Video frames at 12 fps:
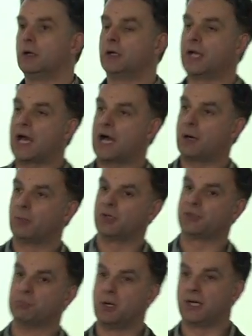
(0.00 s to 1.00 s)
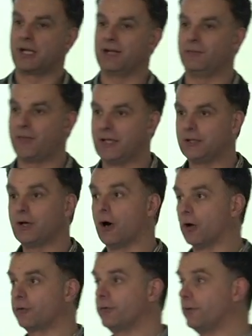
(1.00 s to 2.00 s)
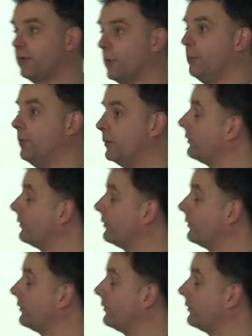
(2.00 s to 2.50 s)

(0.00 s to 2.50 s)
And how much money have they got to